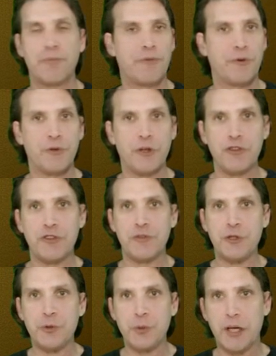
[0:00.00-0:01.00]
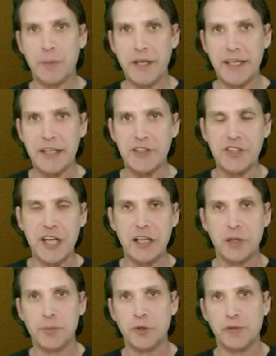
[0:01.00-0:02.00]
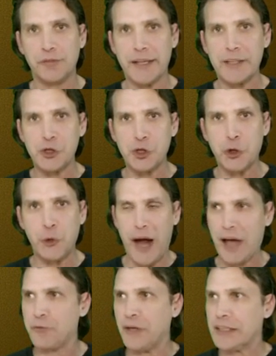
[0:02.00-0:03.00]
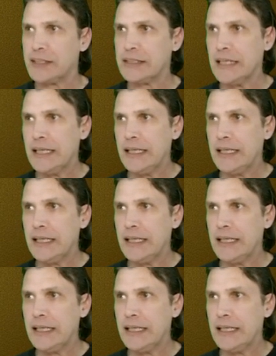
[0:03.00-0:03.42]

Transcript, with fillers: for those of you making scalable vector graphics,